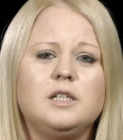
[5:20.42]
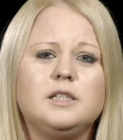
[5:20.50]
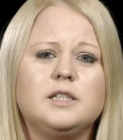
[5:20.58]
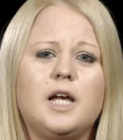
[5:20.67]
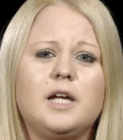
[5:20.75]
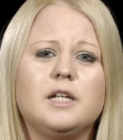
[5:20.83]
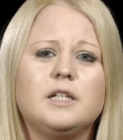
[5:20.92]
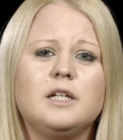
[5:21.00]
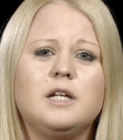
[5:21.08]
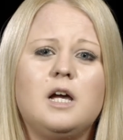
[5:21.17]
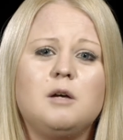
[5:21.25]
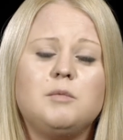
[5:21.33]
he's like,
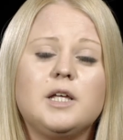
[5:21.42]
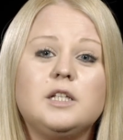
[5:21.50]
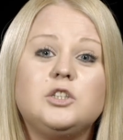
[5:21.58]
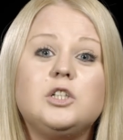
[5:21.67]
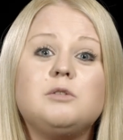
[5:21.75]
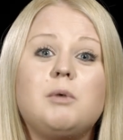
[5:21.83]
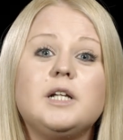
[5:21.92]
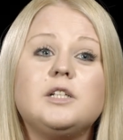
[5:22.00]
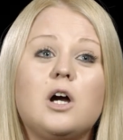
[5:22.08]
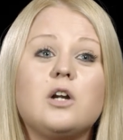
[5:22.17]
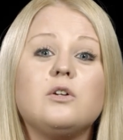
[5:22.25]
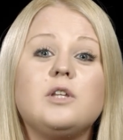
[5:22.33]
she's my
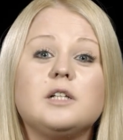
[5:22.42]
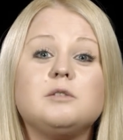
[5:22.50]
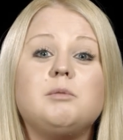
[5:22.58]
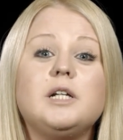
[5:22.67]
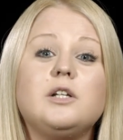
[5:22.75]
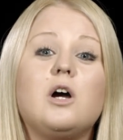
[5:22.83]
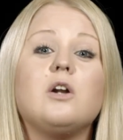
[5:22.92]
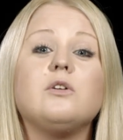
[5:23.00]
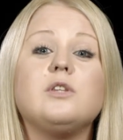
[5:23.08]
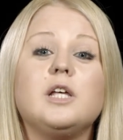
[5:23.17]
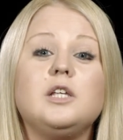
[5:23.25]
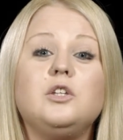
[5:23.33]
daughter, that's my daughter,
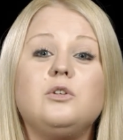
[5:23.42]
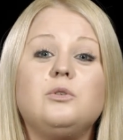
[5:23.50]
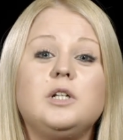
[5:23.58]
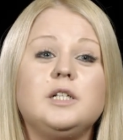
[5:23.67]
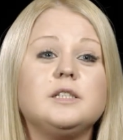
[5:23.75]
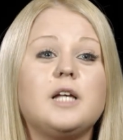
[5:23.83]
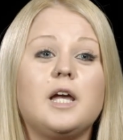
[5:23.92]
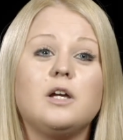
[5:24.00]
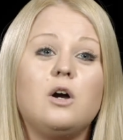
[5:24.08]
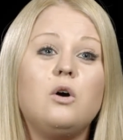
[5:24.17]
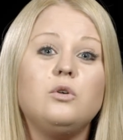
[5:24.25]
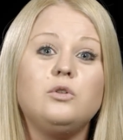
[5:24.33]
thank you. And he's like,
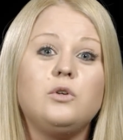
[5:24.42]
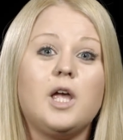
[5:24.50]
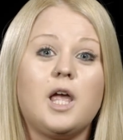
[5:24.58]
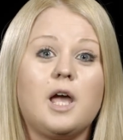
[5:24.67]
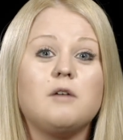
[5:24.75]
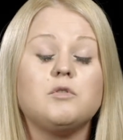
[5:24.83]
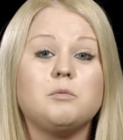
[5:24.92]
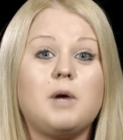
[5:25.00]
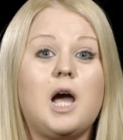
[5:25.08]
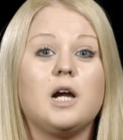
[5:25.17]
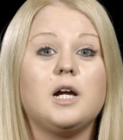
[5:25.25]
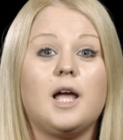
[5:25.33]
oh, you can't have her
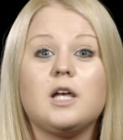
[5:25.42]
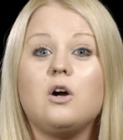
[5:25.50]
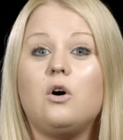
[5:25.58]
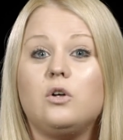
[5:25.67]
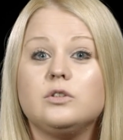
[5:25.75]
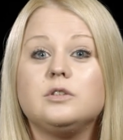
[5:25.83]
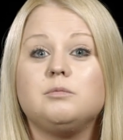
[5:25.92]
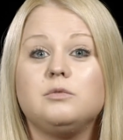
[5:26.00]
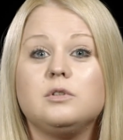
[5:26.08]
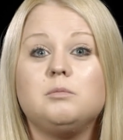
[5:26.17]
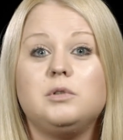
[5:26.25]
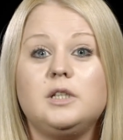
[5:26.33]
back. I called
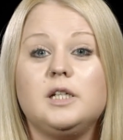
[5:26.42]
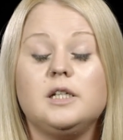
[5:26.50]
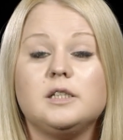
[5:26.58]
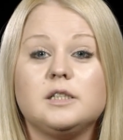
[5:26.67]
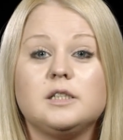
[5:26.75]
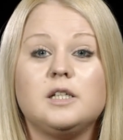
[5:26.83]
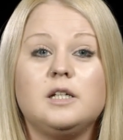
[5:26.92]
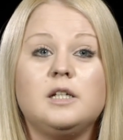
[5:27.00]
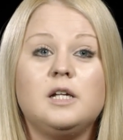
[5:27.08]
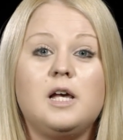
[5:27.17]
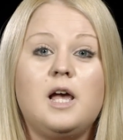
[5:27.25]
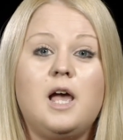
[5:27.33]
the police,
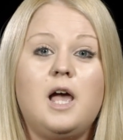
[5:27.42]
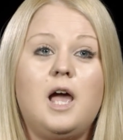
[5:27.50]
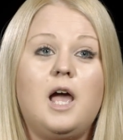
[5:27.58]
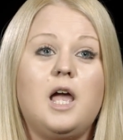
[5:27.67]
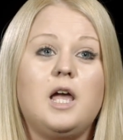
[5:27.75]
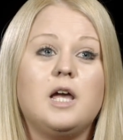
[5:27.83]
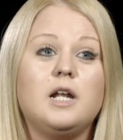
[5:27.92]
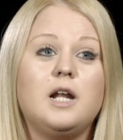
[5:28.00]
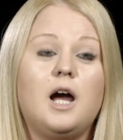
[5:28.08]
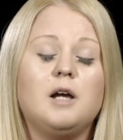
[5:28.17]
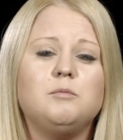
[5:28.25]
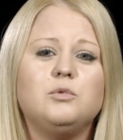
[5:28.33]

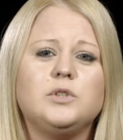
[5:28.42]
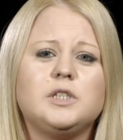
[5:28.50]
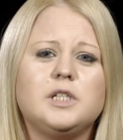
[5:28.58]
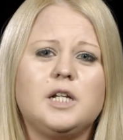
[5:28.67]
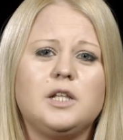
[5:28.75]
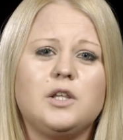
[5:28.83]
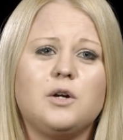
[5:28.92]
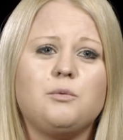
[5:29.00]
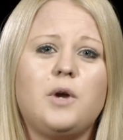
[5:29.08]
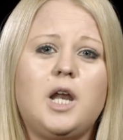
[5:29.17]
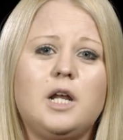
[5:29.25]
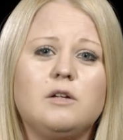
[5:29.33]
and I was sitting there
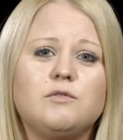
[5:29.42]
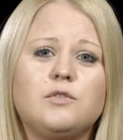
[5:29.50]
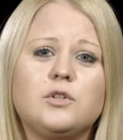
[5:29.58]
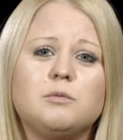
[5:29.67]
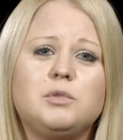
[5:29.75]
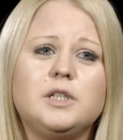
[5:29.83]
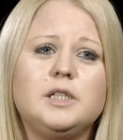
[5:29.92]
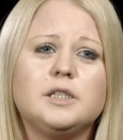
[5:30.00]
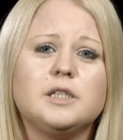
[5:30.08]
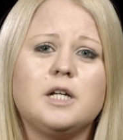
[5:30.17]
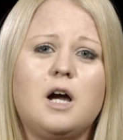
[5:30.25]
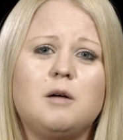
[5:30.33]
waiting for the
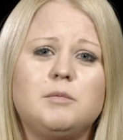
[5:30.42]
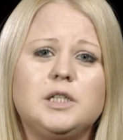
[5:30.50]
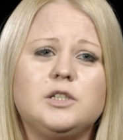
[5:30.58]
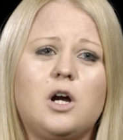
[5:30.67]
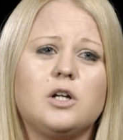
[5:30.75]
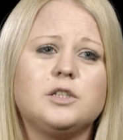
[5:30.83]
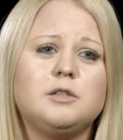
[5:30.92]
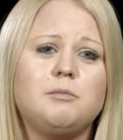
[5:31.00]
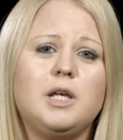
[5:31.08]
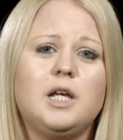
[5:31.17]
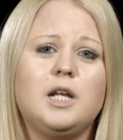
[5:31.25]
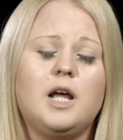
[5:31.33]
police to come and talk to
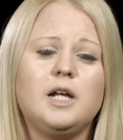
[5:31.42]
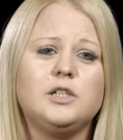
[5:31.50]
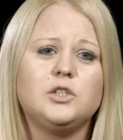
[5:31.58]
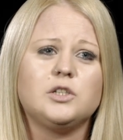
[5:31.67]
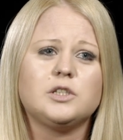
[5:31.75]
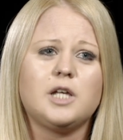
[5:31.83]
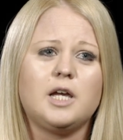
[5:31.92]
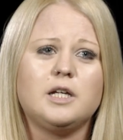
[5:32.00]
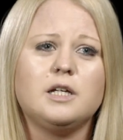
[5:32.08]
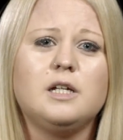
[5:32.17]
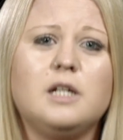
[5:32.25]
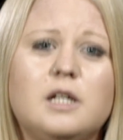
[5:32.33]
me, and I just
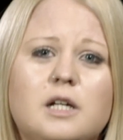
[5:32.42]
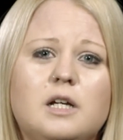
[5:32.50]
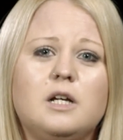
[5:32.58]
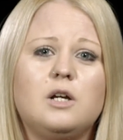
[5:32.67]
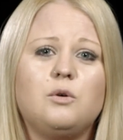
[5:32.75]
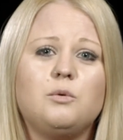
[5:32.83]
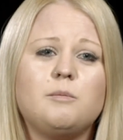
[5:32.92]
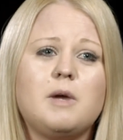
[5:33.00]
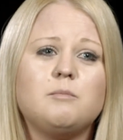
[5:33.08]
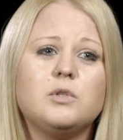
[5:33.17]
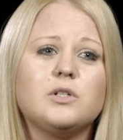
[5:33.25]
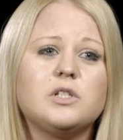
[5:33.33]

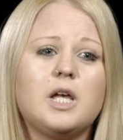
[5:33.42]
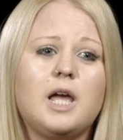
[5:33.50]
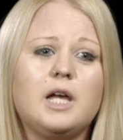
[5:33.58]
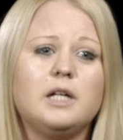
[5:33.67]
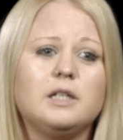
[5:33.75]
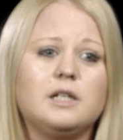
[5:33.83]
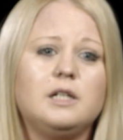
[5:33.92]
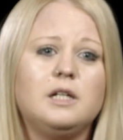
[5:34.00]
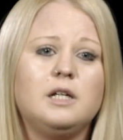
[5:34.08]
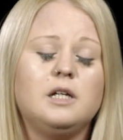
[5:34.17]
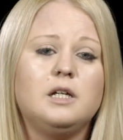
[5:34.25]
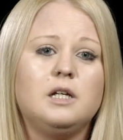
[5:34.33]
remember saying,
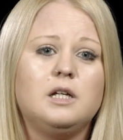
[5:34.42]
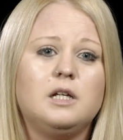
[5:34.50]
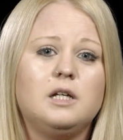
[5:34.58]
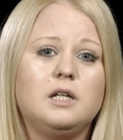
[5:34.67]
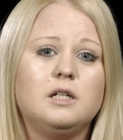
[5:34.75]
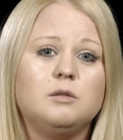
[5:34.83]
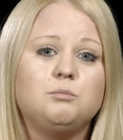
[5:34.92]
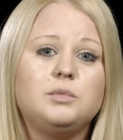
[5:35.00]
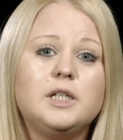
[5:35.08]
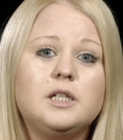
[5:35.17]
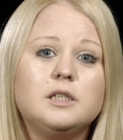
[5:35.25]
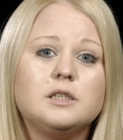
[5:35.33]

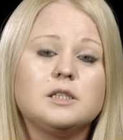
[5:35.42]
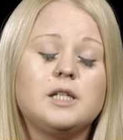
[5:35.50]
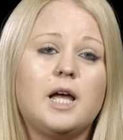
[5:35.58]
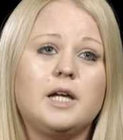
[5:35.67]
please,